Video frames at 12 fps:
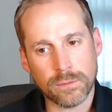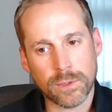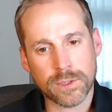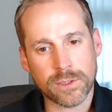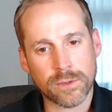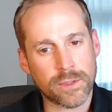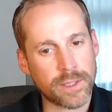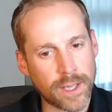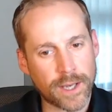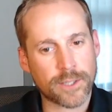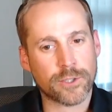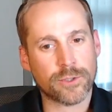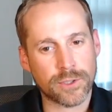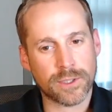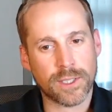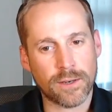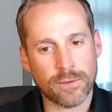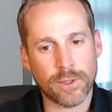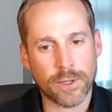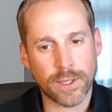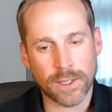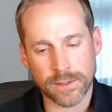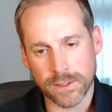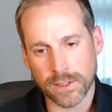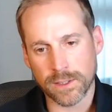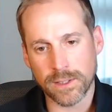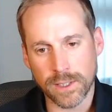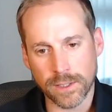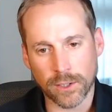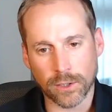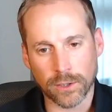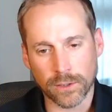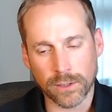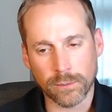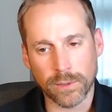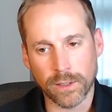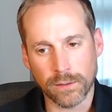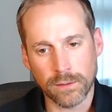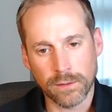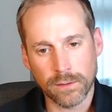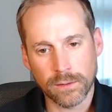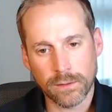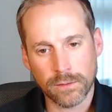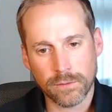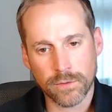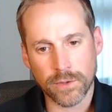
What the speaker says: sort of the extra safety things that you'd need to learn about for